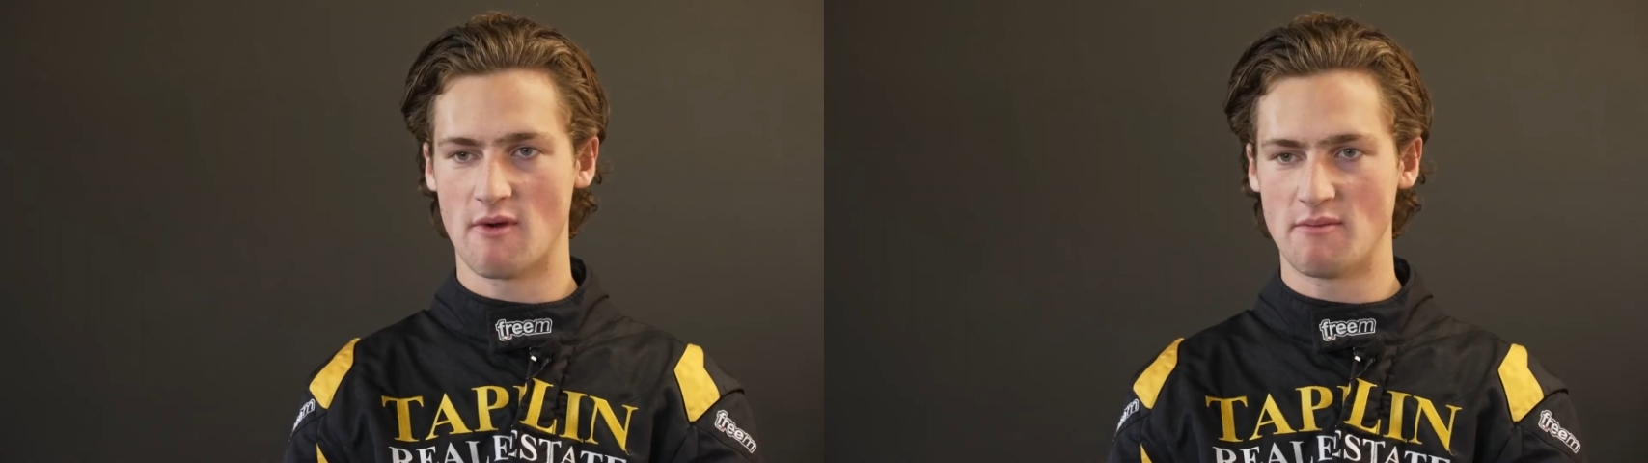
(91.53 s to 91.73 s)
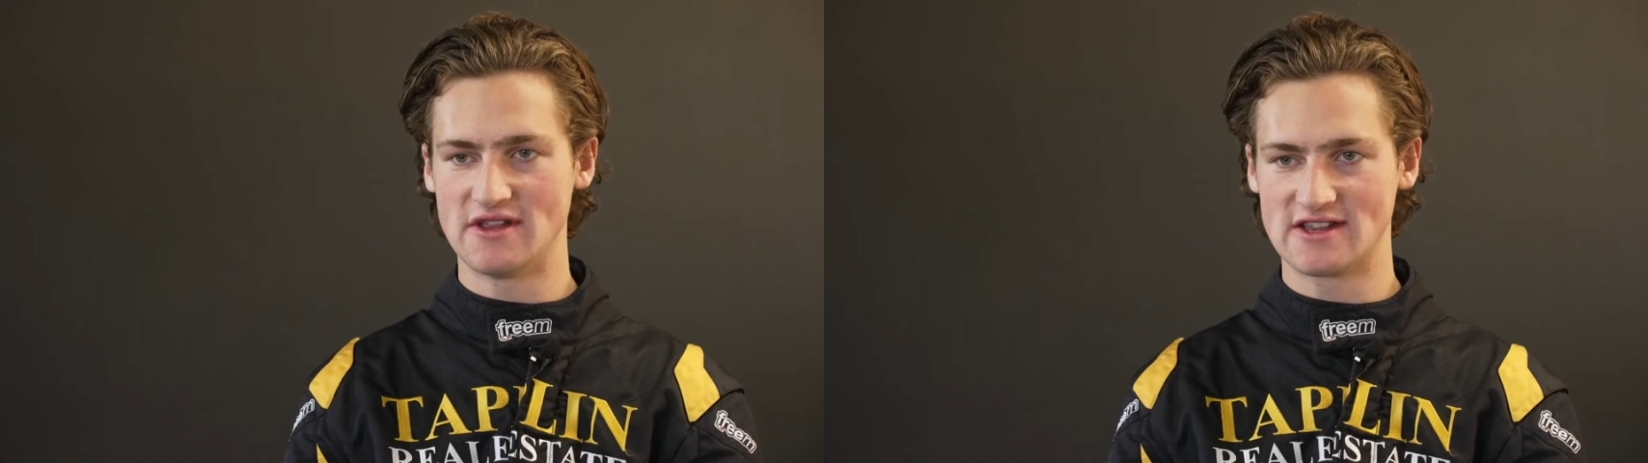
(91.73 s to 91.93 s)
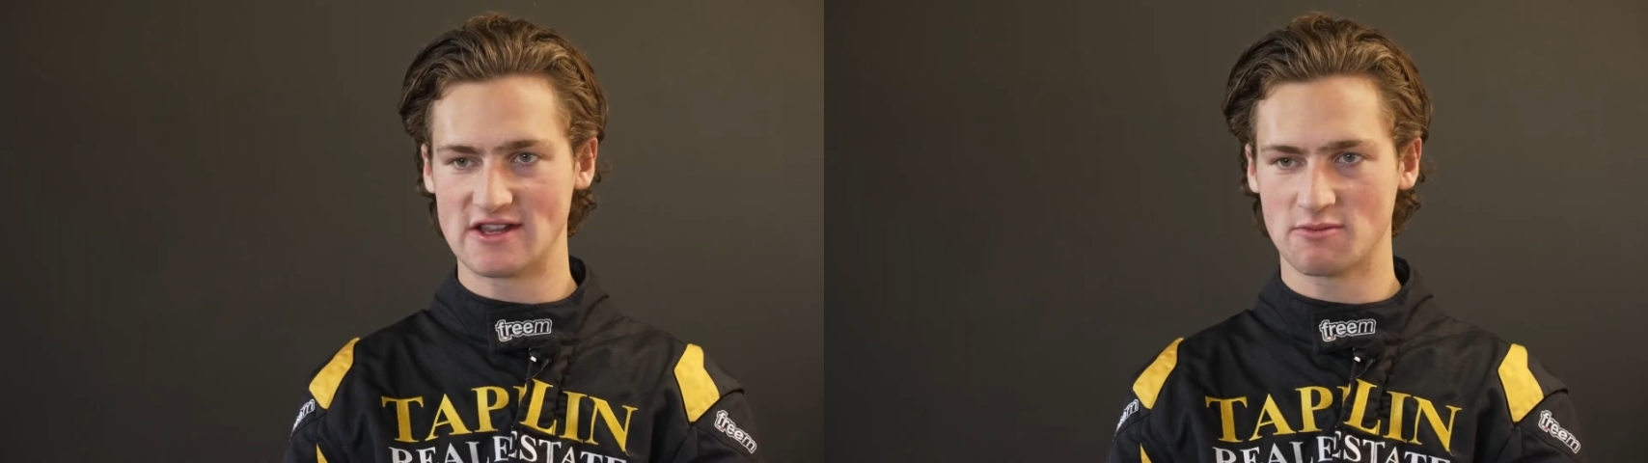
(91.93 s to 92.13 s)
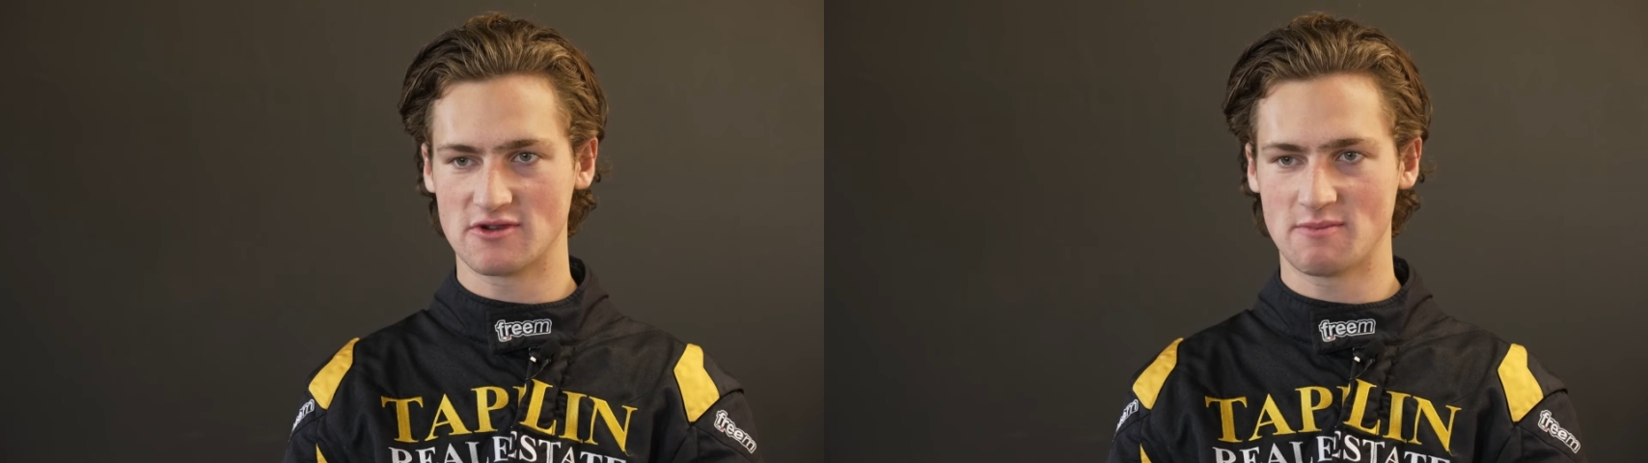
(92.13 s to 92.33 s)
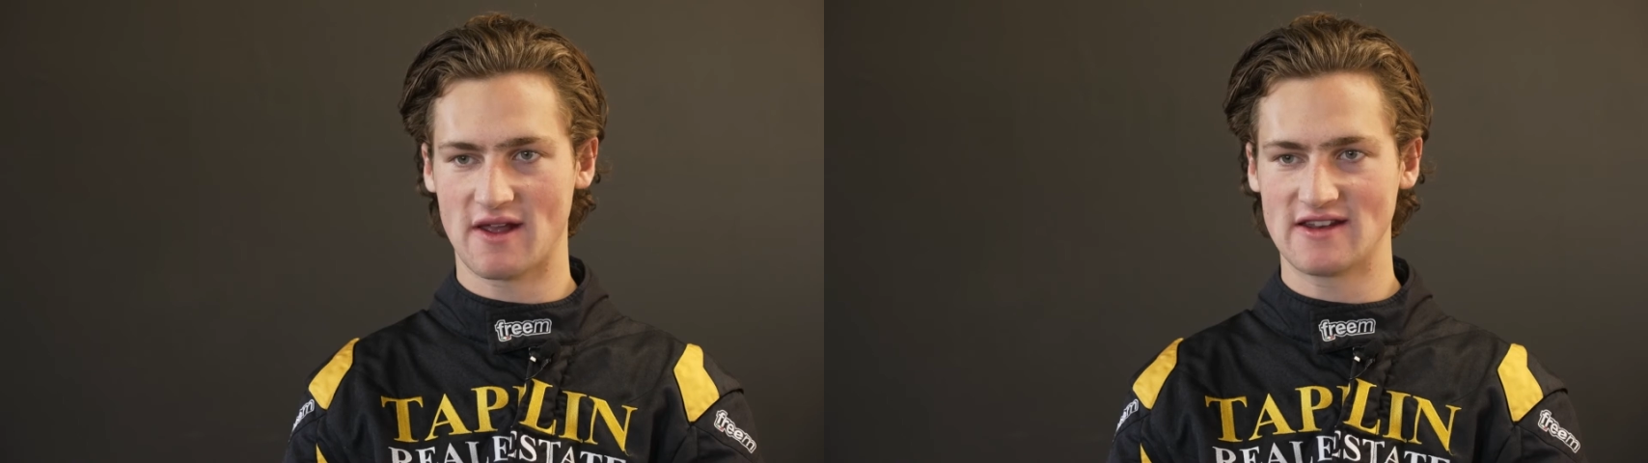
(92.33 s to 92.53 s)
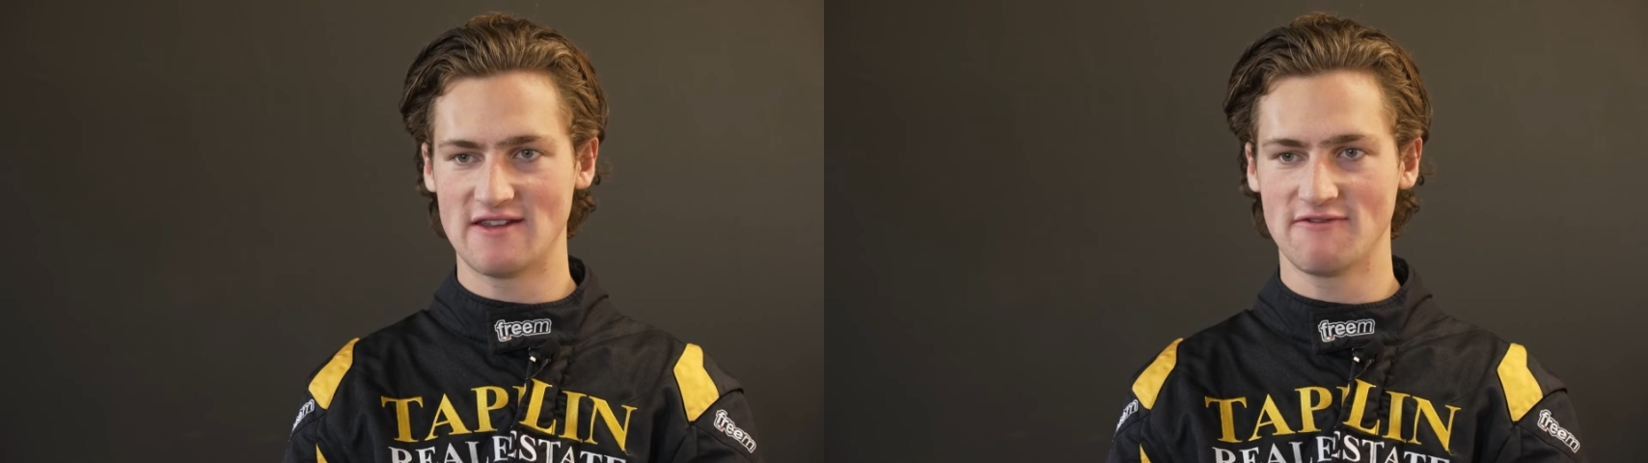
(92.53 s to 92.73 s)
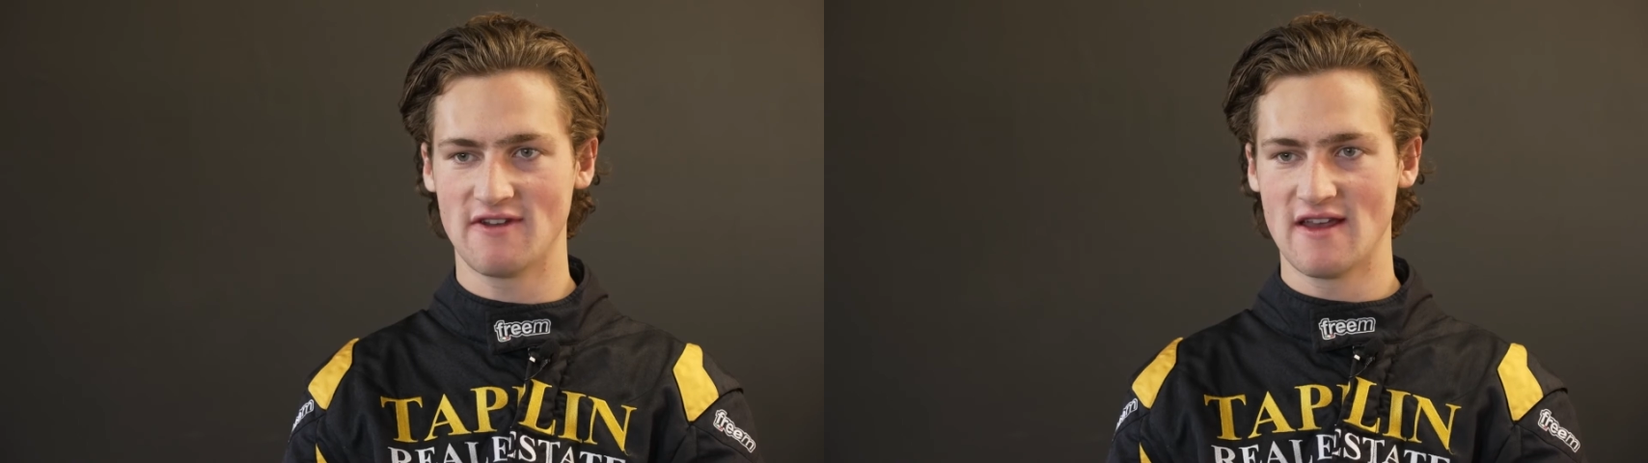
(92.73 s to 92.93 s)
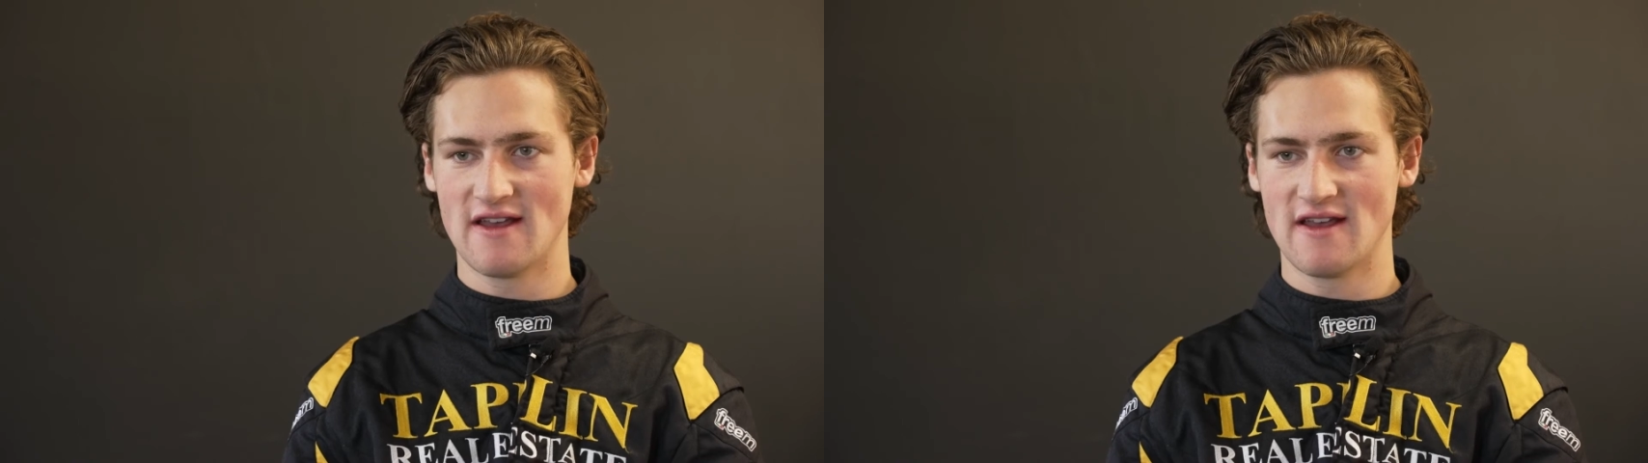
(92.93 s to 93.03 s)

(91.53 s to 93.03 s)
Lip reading: a business perspective.